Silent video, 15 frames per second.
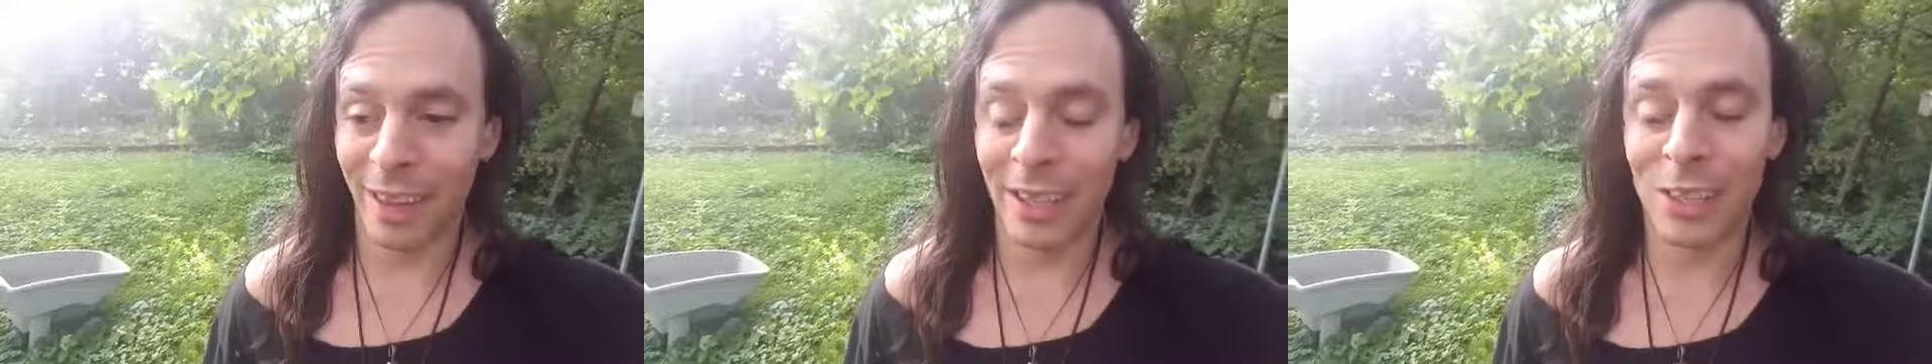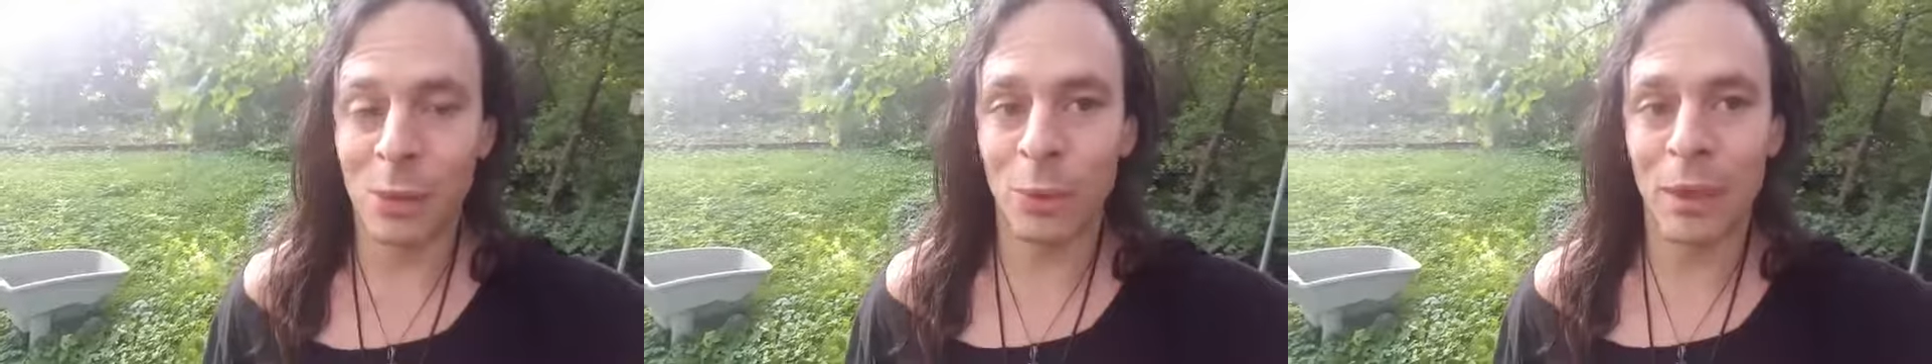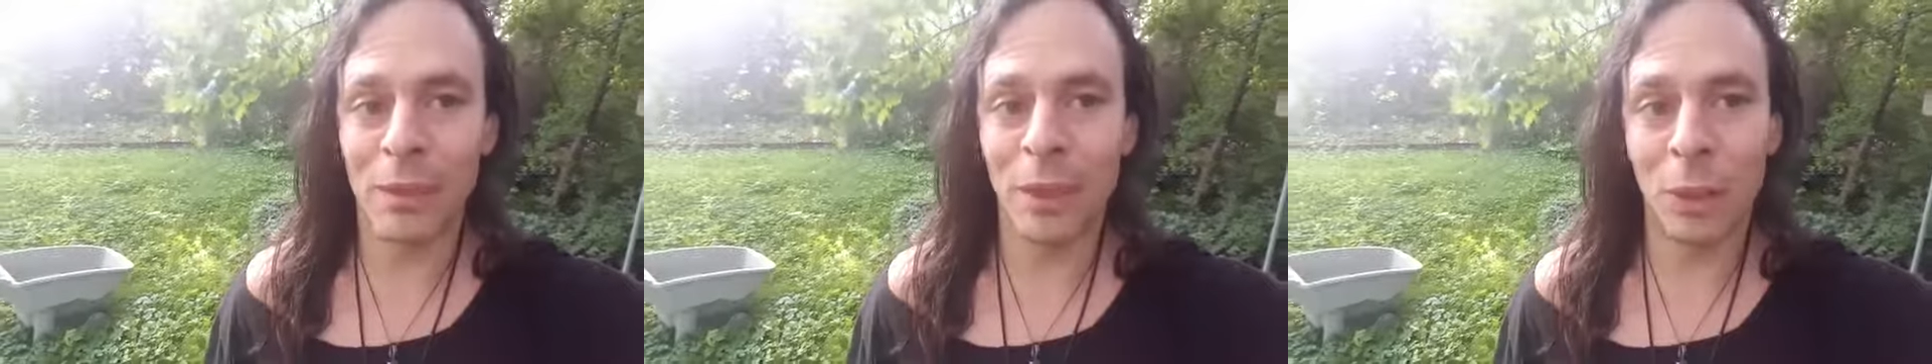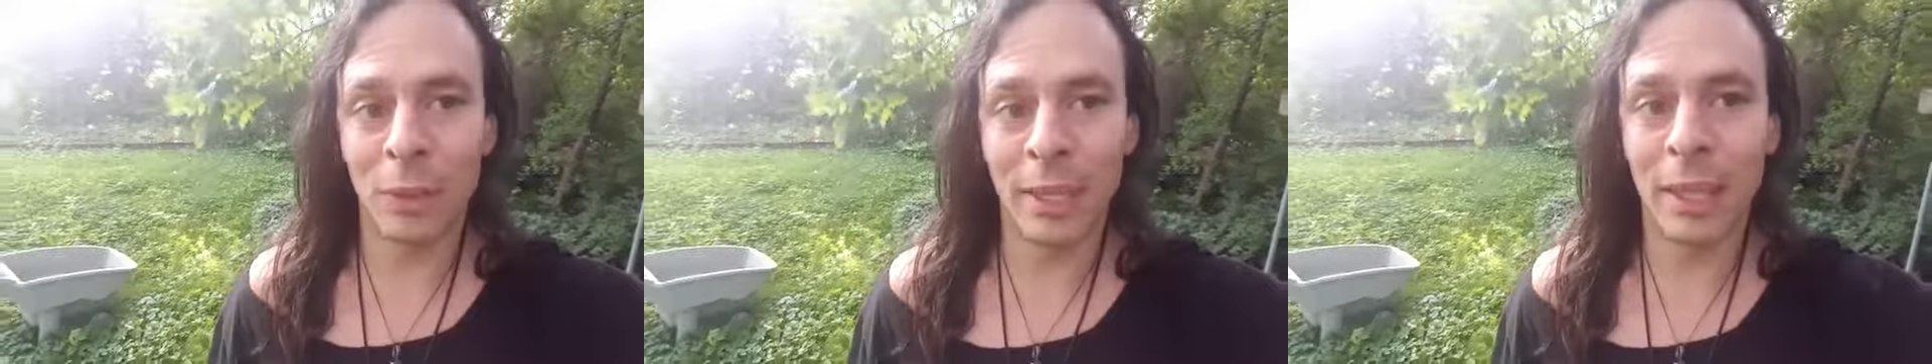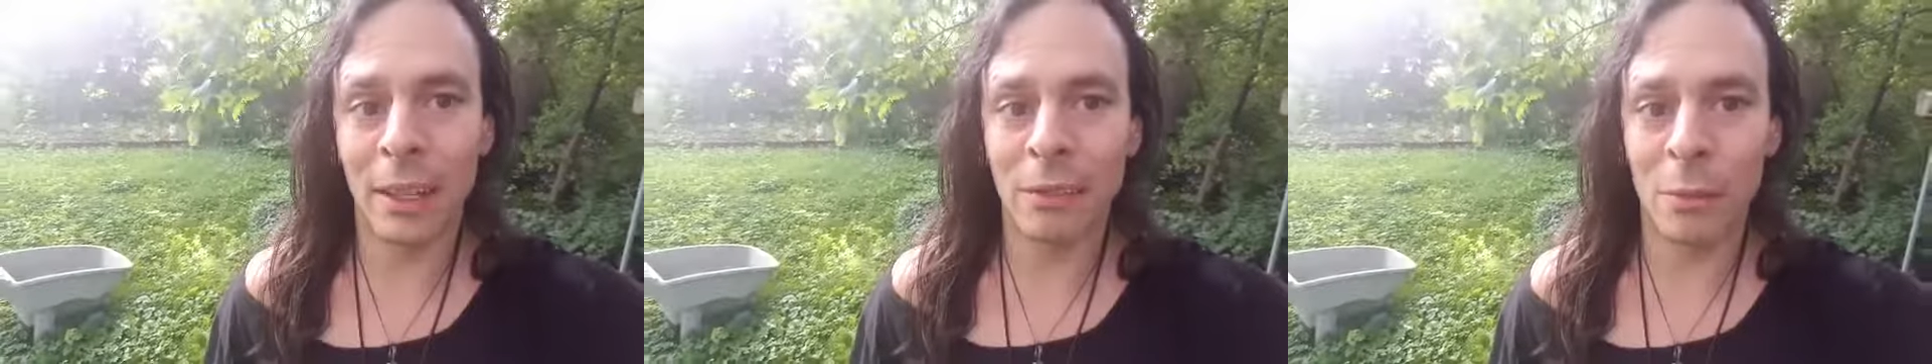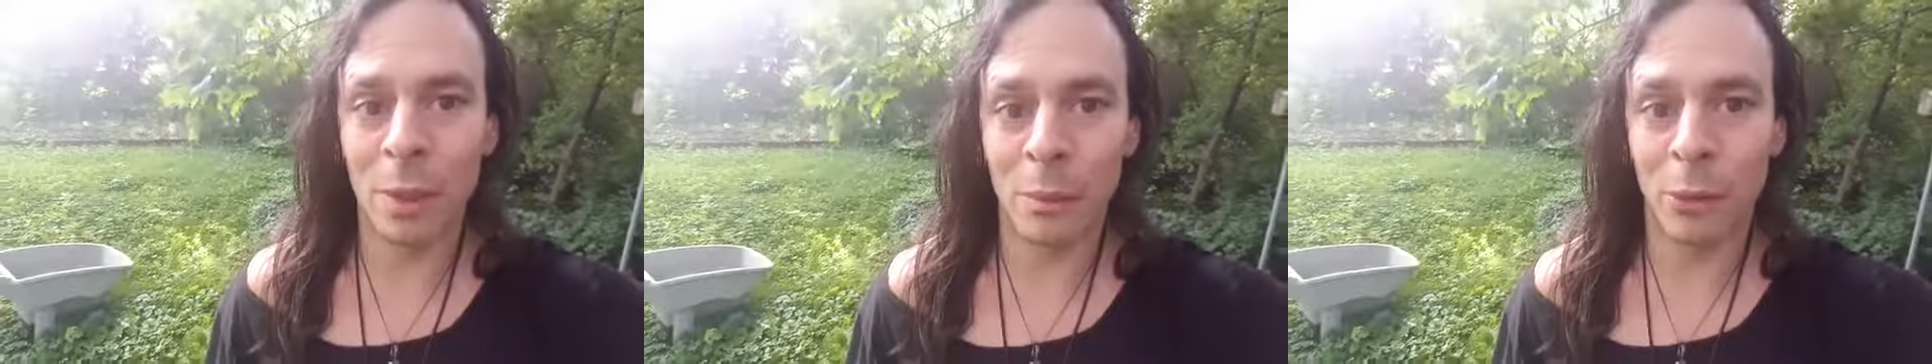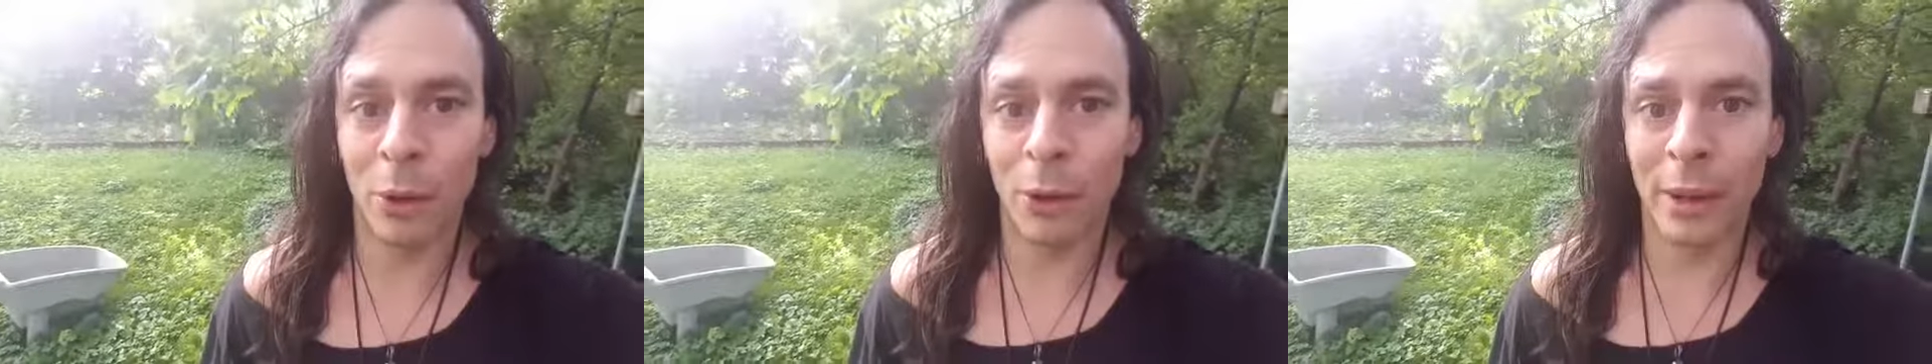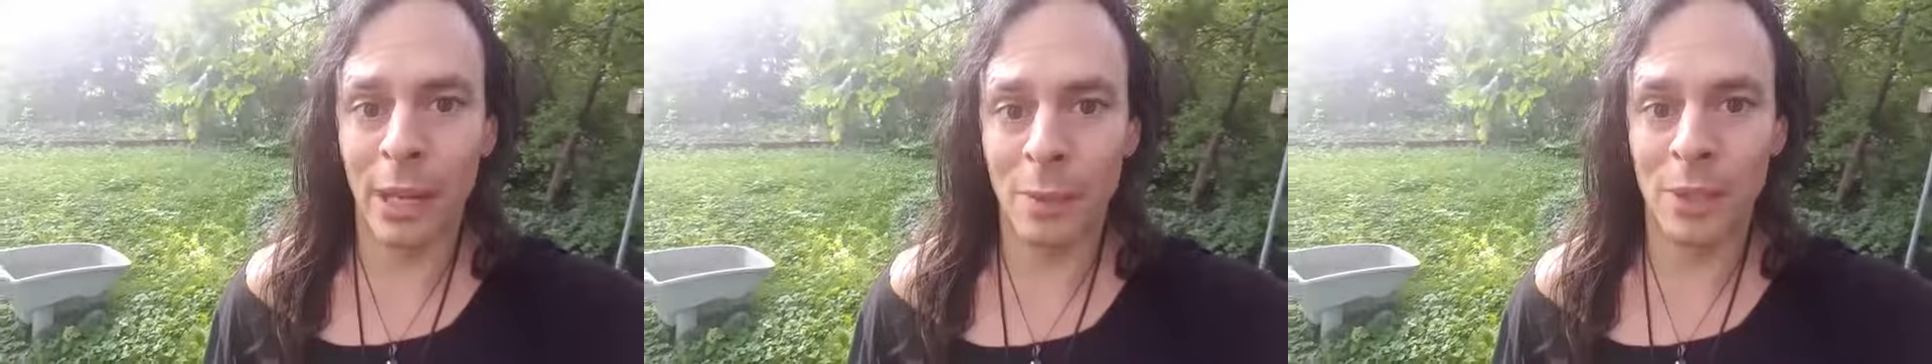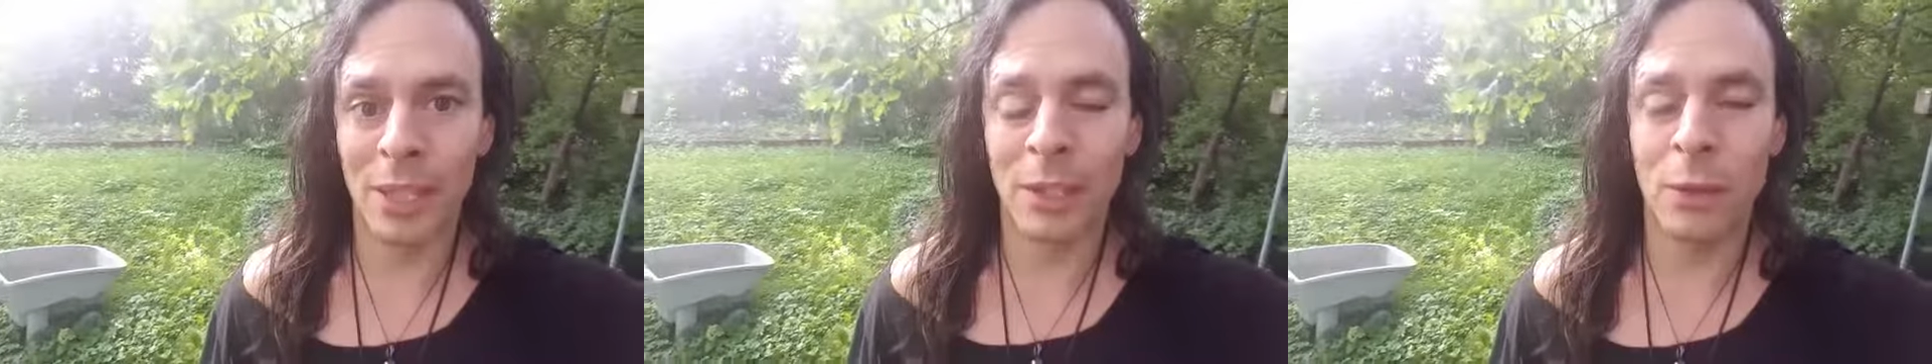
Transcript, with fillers: and it's one of the only government programs